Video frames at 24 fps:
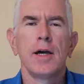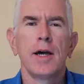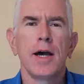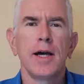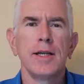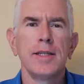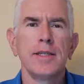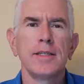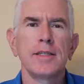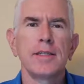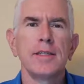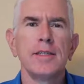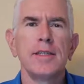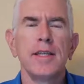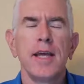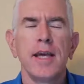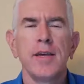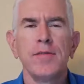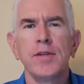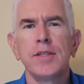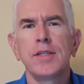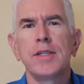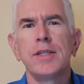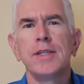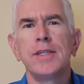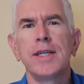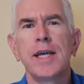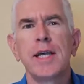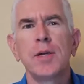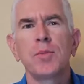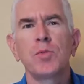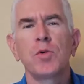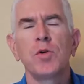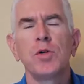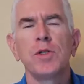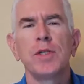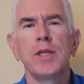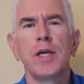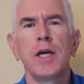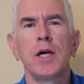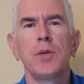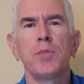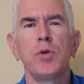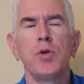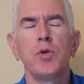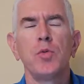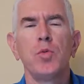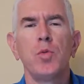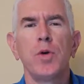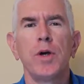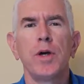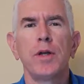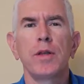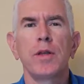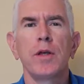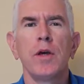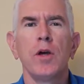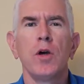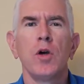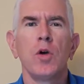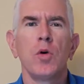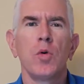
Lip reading: Hi, this is David. Today I'm going to help you with